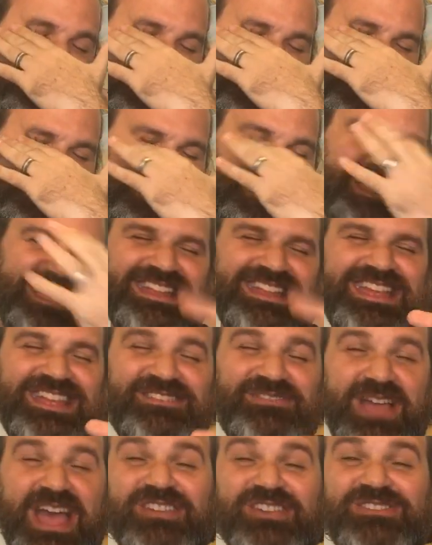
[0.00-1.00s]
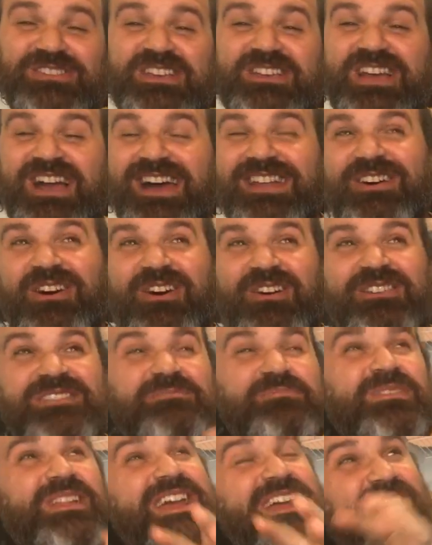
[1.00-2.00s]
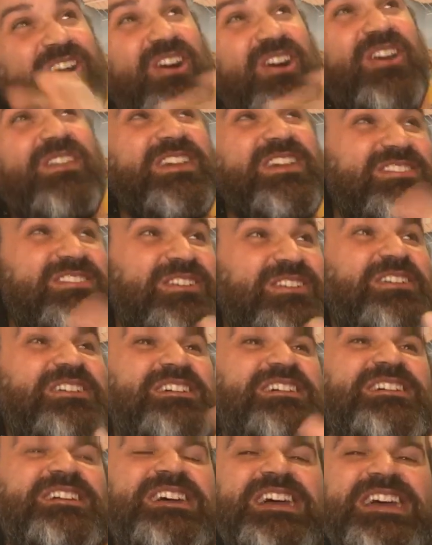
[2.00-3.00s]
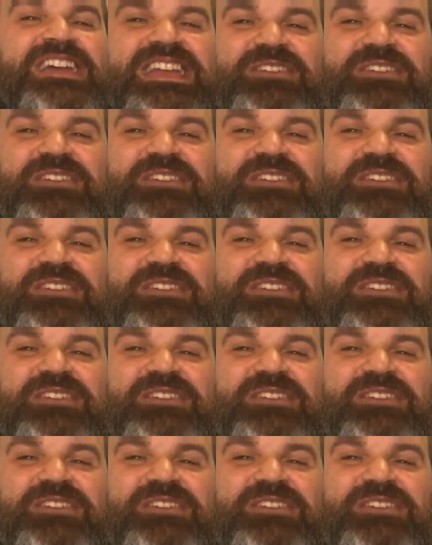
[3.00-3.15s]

it, it, it's actually kind of hard to play it on the guitar.